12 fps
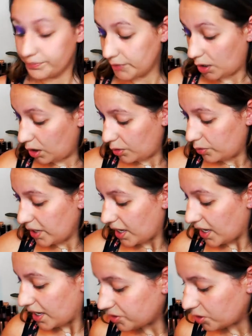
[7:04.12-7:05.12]

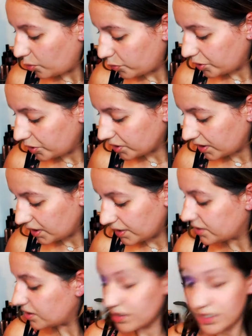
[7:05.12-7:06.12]
Okay, so we're just gonna,
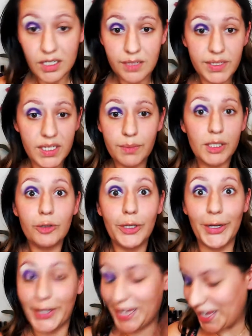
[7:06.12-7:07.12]
this is gonna be a blue look.